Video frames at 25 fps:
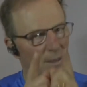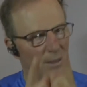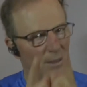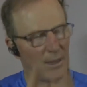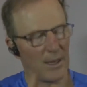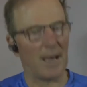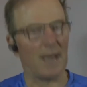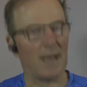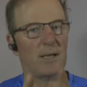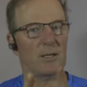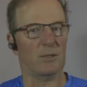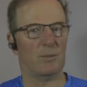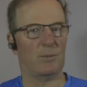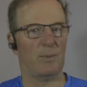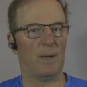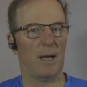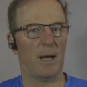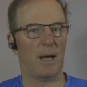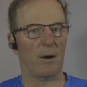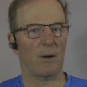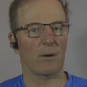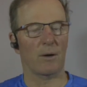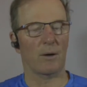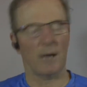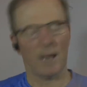That is
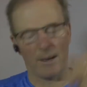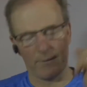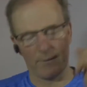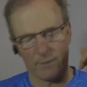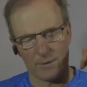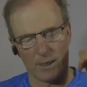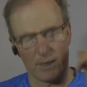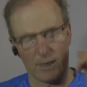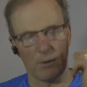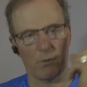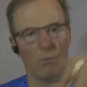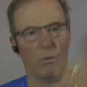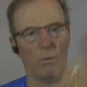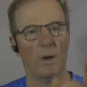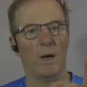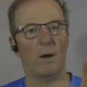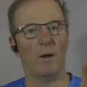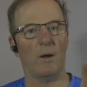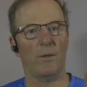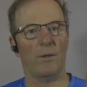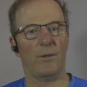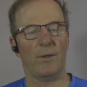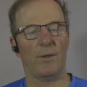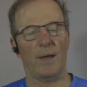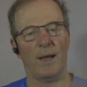power. I've got
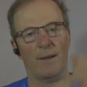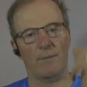wealth,